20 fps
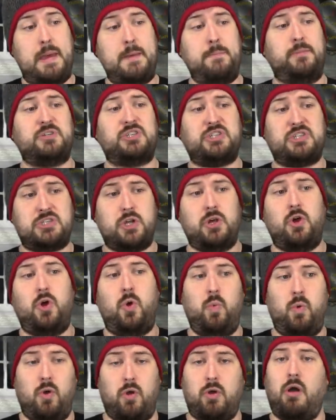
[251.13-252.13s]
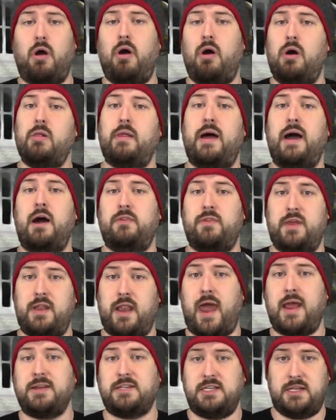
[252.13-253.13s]
people still will call out the
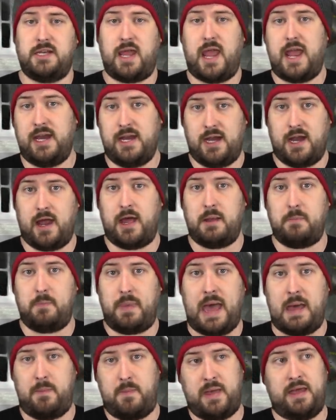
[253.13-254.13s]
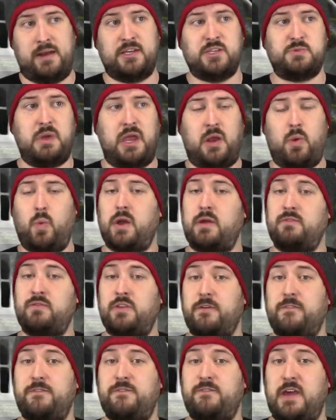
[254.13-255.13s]
1989 Batman as being one of
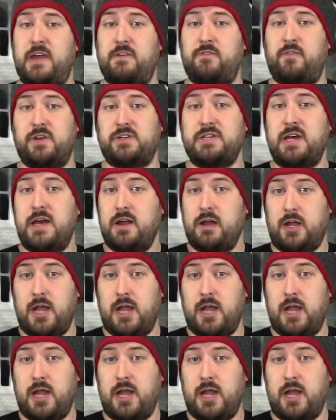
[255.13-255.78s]
their favorite